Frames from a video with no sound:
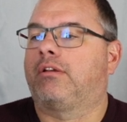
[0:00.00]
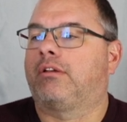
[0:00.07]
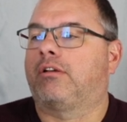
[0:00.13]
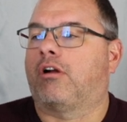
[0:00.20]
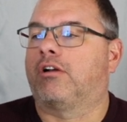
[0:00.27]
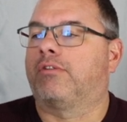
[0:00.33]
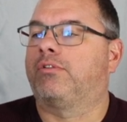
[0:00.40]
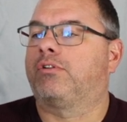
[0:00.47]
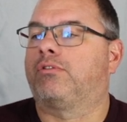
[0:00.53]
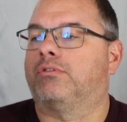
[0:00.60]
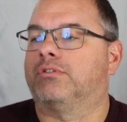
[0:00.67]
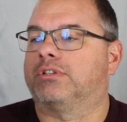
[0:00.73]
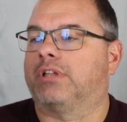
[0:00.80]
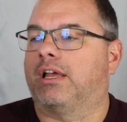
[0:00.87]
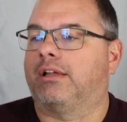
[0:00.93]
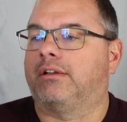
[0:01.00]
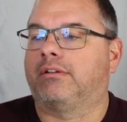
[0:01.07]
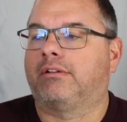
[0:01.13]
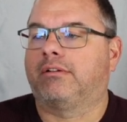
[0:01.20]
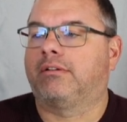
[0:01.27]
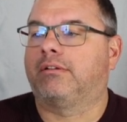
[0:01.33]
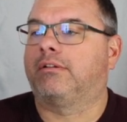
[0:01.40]
Carnival Cruise Line,
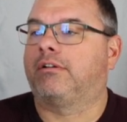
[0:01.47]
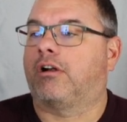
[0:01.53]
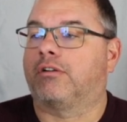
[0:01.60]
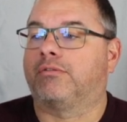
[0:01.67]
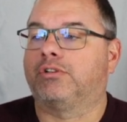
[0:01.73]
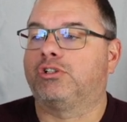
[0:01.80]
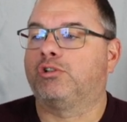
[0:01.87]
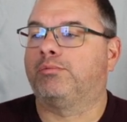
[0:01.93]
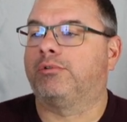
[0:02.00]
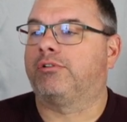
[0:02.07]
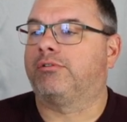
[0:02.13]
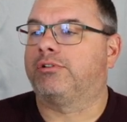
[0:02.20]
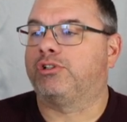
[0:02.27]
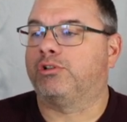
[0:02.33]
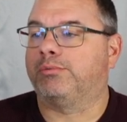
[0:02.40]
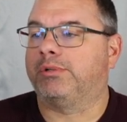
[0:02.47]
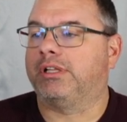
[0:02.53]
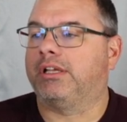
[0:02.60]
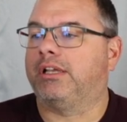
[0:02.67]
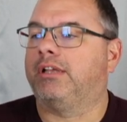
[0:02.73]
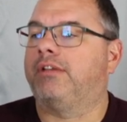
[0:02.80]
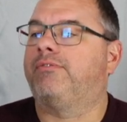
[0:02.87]
Carnival
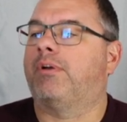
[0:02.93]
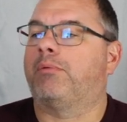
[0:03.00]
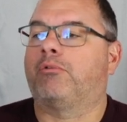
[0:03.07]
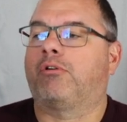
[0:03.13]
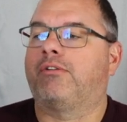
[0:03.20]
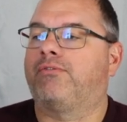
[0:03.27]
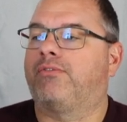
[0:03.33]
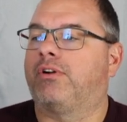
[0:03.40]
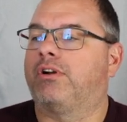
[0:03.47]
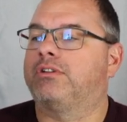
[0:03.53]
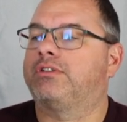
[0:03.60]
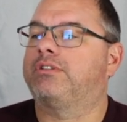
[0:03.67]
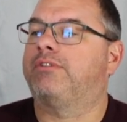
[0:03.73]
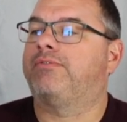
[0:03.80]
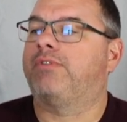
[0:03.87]
Jubilee, February 1st to